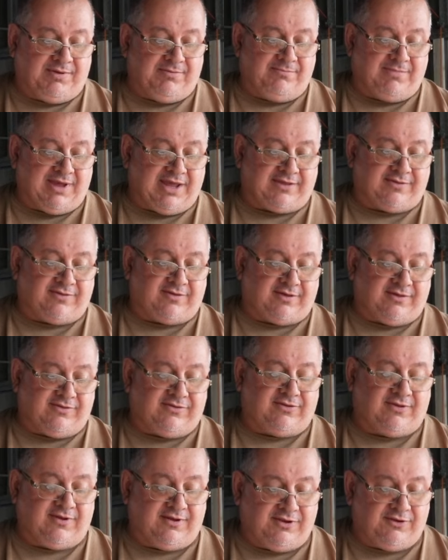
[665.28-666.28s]
max
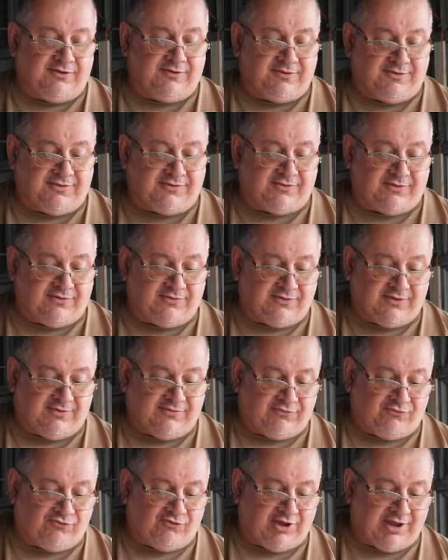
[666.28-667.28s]
continuous
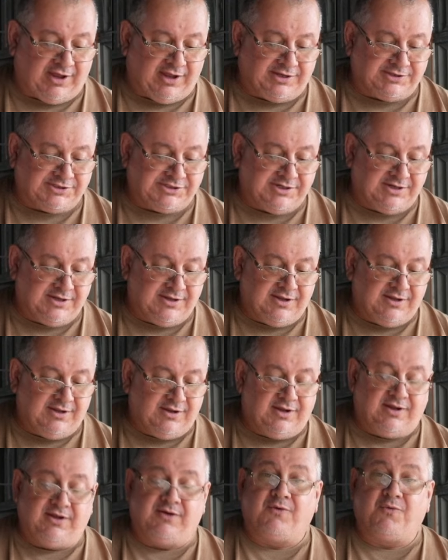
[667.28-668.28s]
discharge,
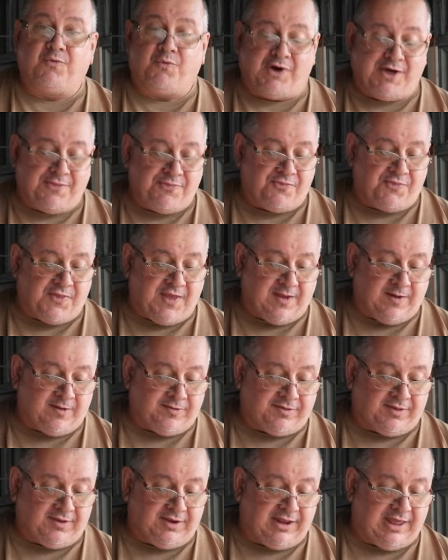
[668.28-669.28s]

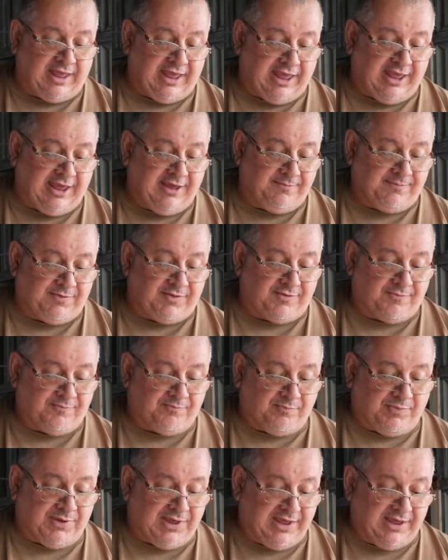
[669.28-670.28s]
1000 amps
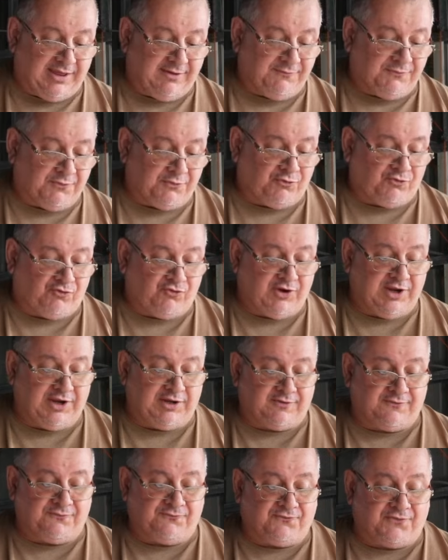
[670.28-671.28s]
peak for 3
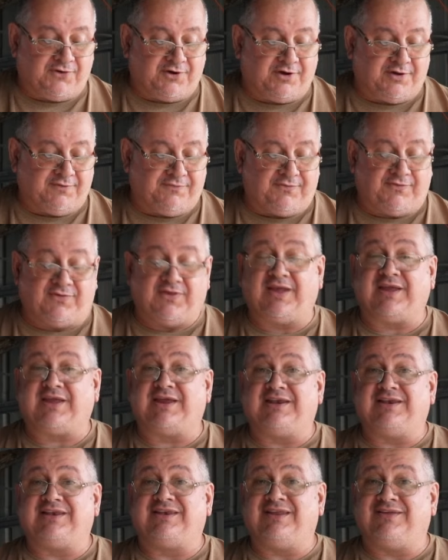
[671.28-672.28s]
to 5
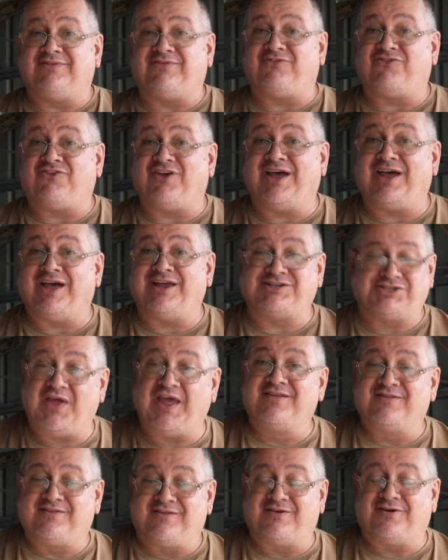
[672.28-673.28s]
second discharge.
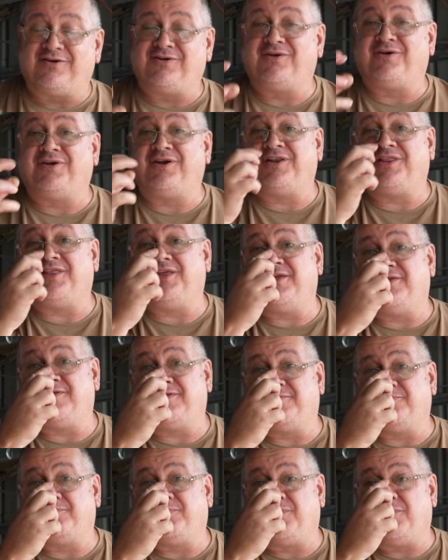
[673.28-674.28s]
So a lot of these
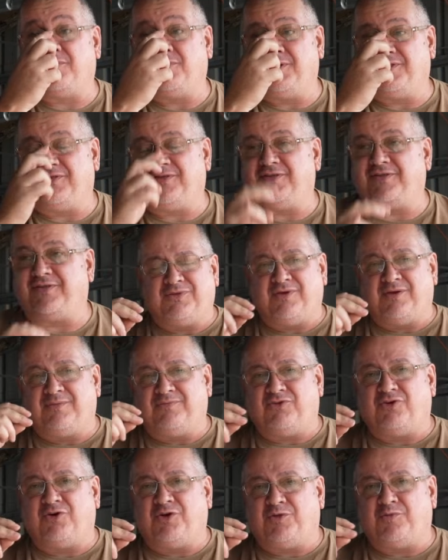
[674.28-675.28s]
appliances,
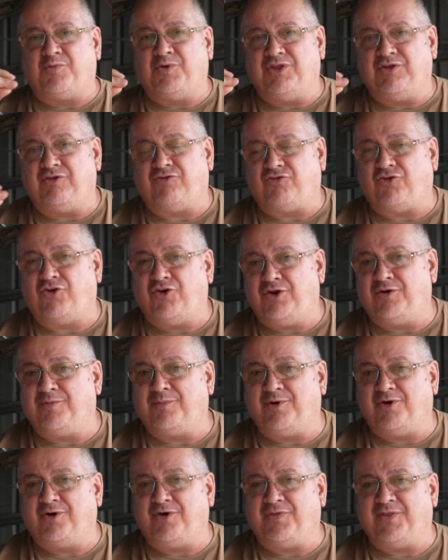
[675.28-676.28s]
sometimes when you turn
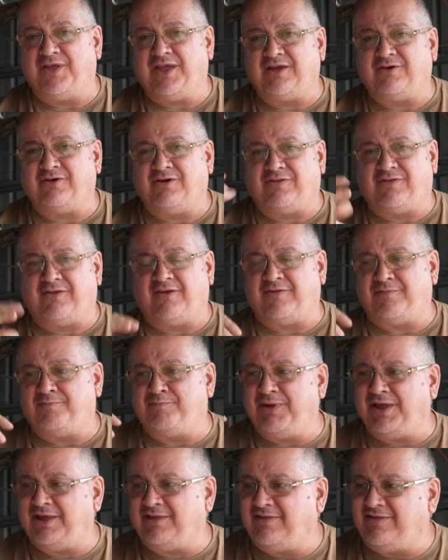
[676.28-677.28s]
them on, they got this
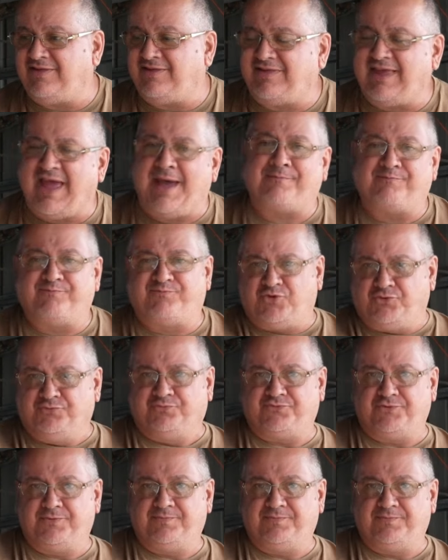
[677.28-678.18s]
big zap, boom,